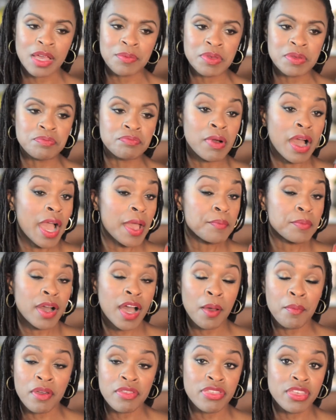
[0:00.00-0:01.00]
my
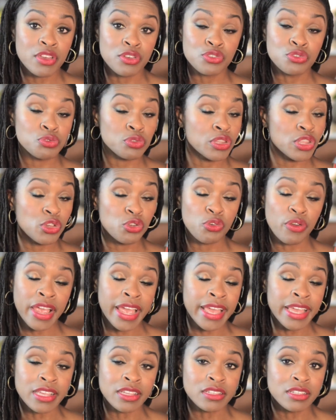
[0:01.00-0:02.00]
mom, I think, is really
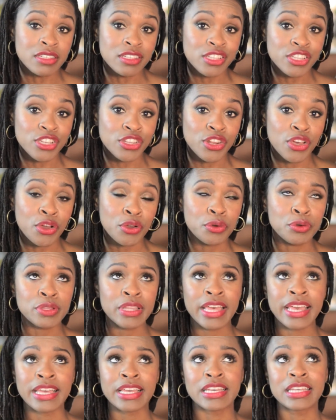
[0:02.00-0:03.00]
great,
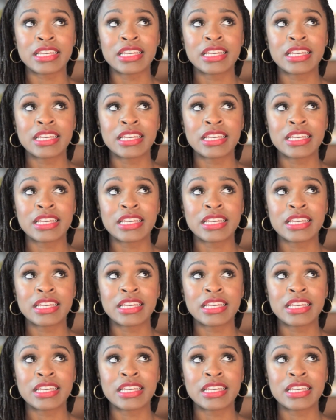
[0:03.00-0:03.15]
not